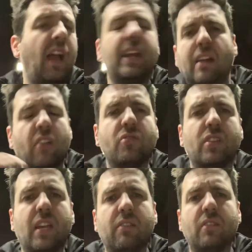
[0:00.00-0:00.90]

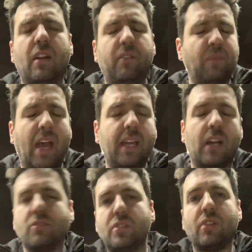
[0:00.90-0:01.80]

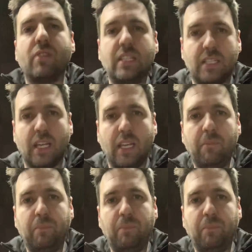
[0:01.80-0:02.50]
800 degrees C,